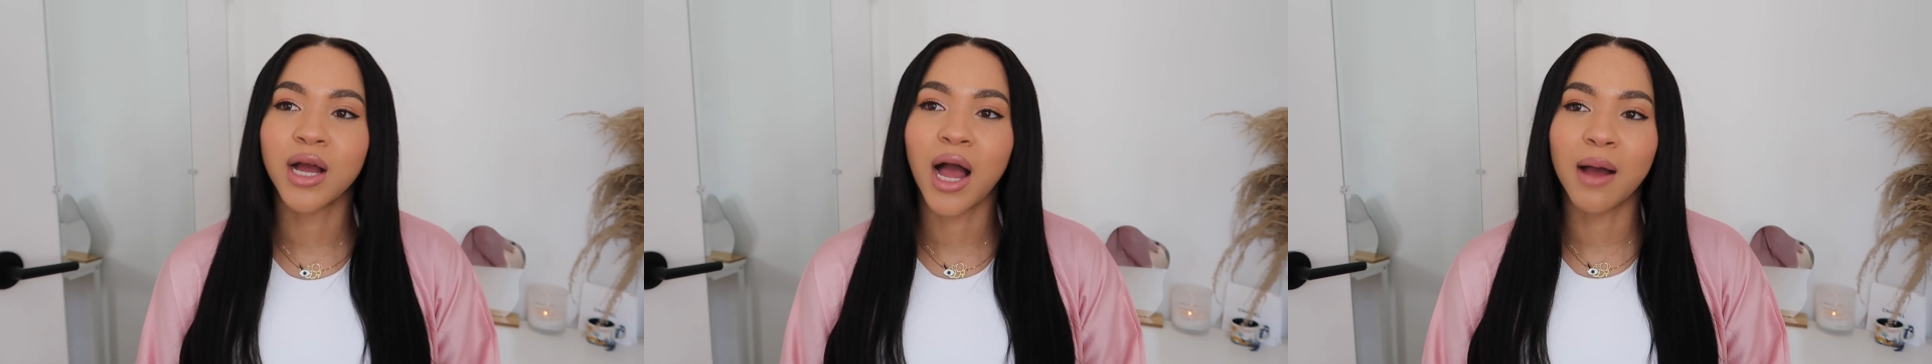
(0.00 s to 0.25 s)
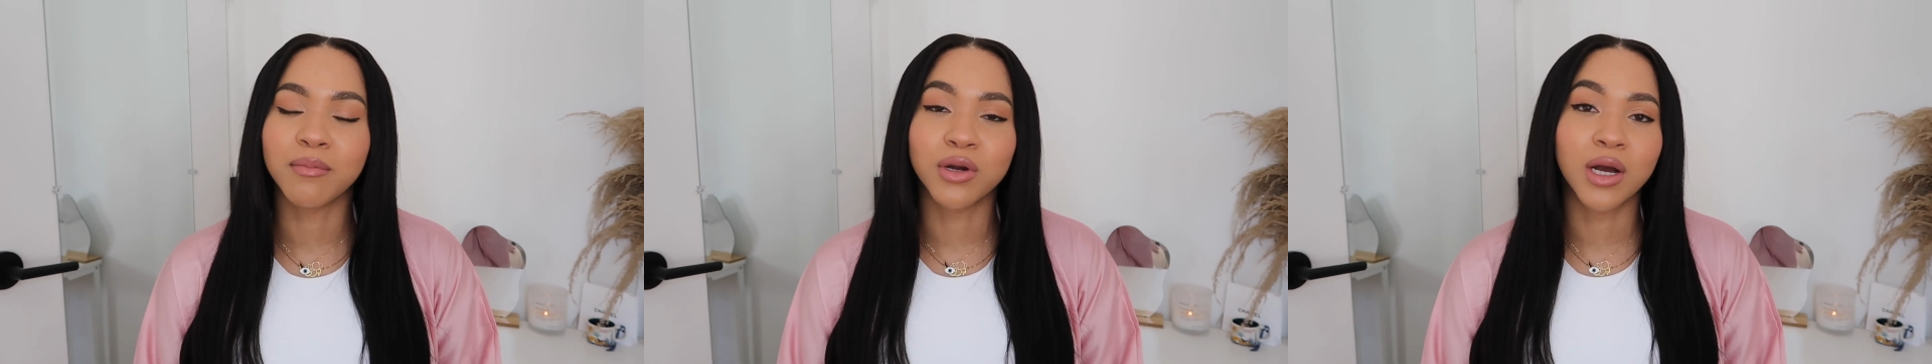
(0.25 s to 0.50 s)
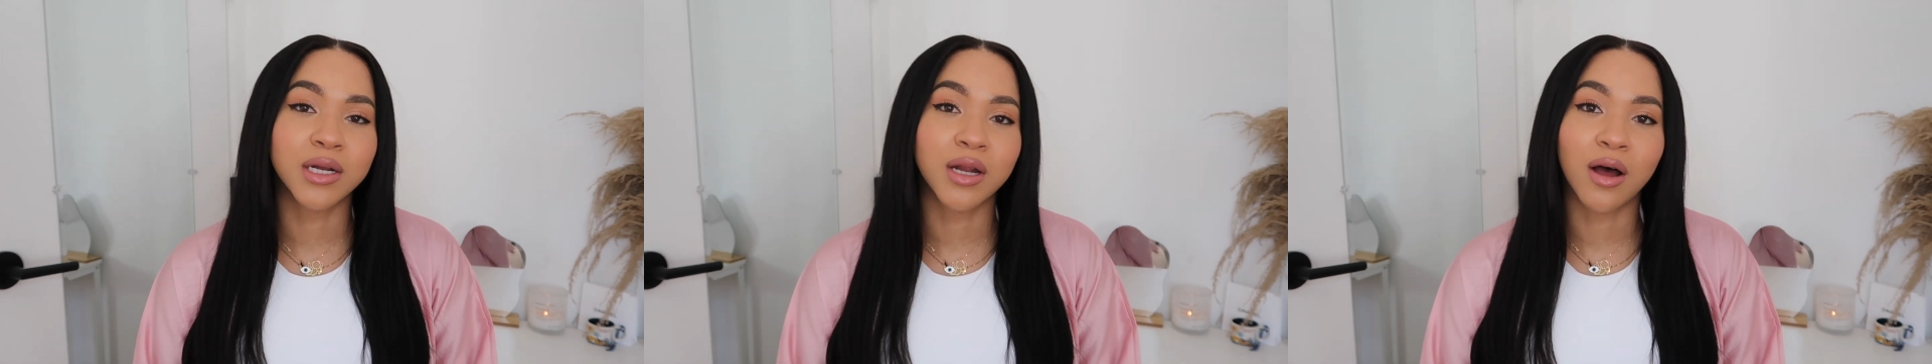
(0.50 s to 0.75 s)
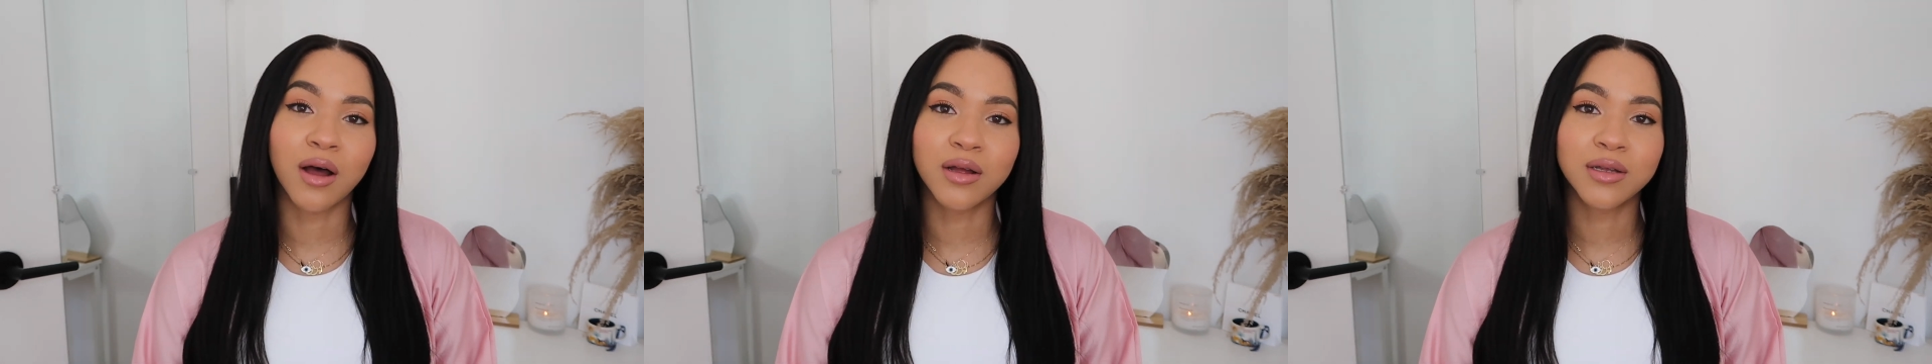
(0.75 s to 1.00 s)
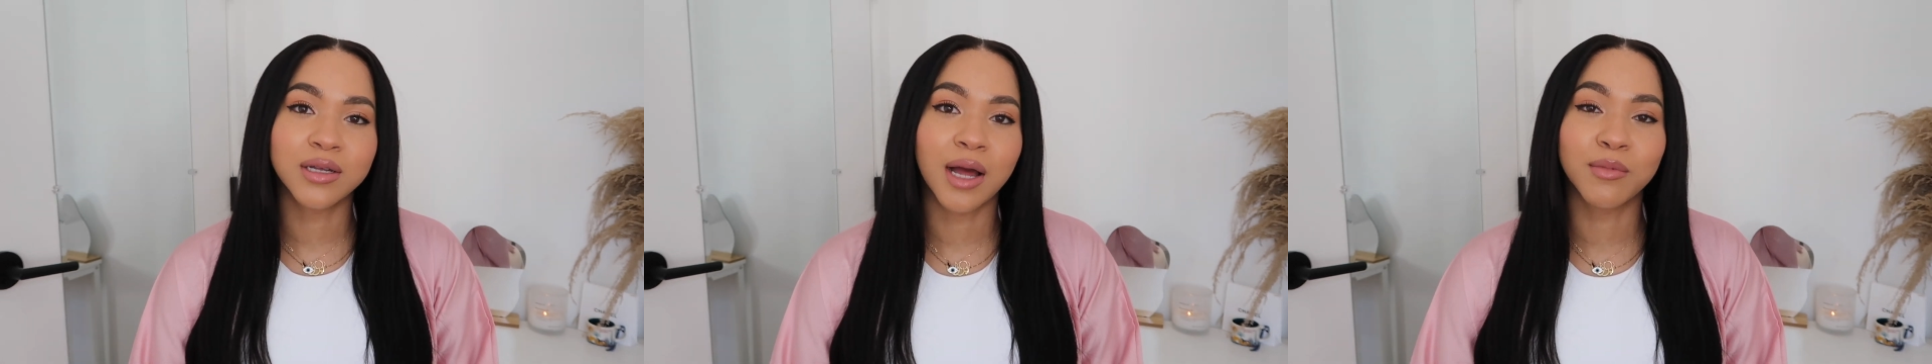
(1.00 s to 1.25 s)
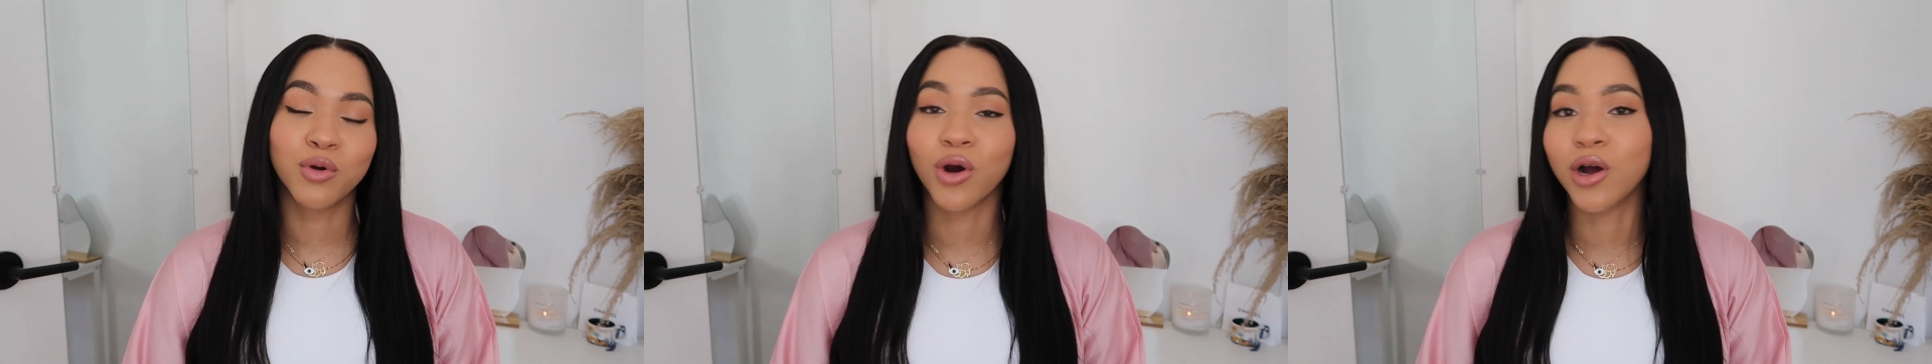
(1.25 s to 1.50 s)
I'm an adult,
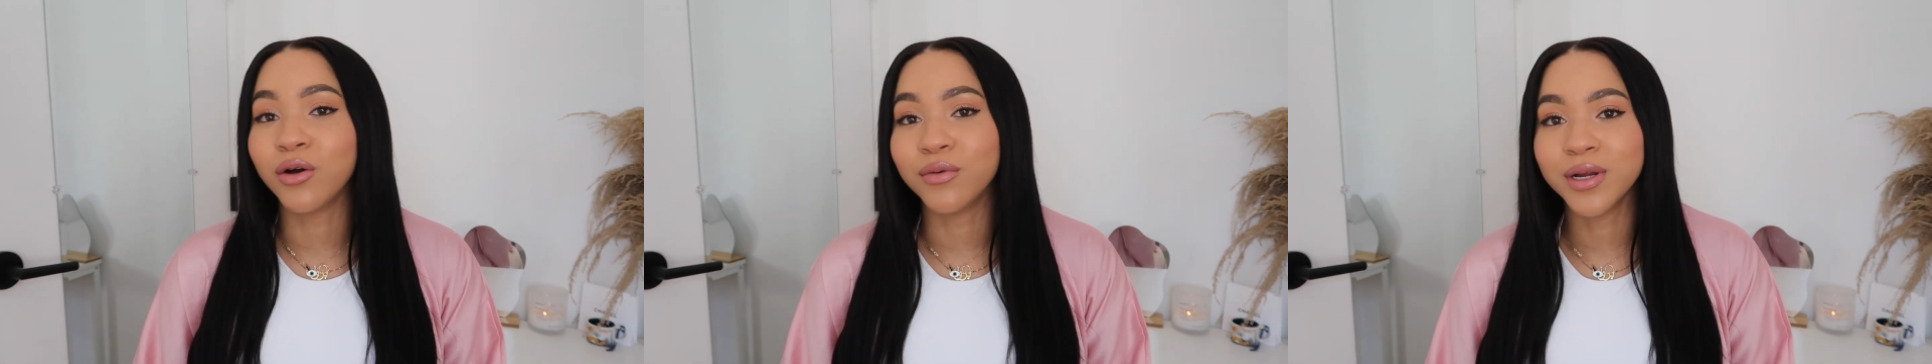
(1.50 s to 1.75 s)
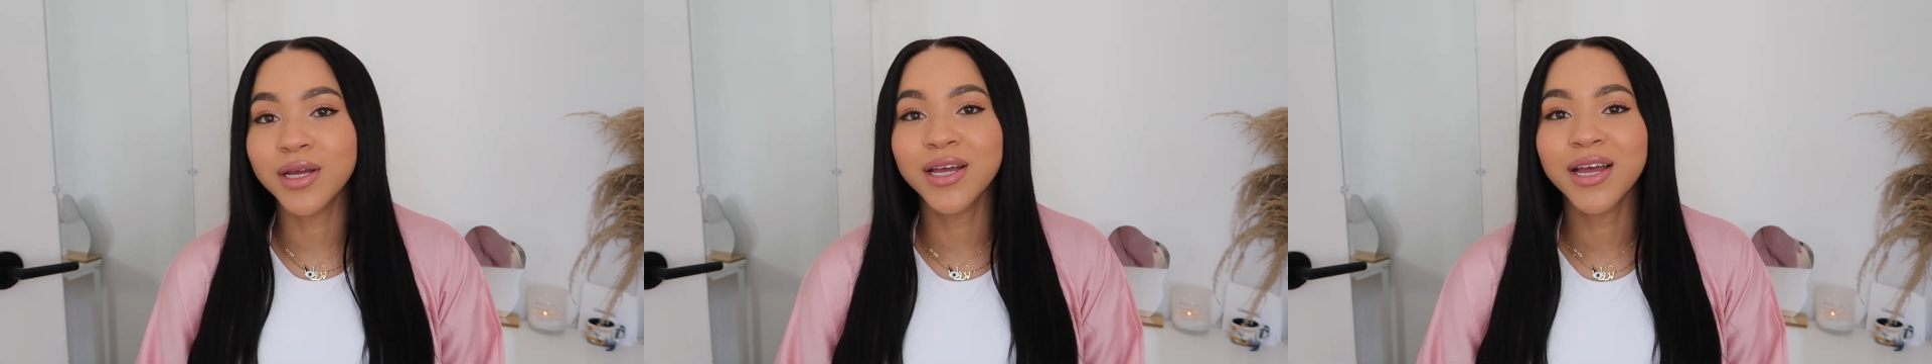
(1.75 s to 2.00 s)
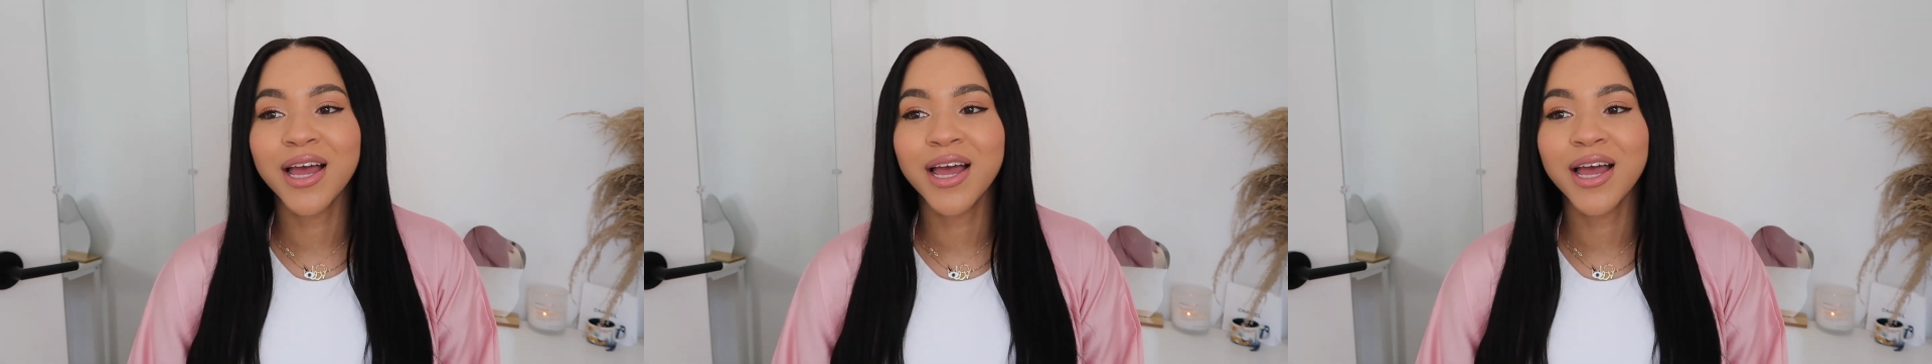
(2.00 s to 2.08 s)
I'm grown.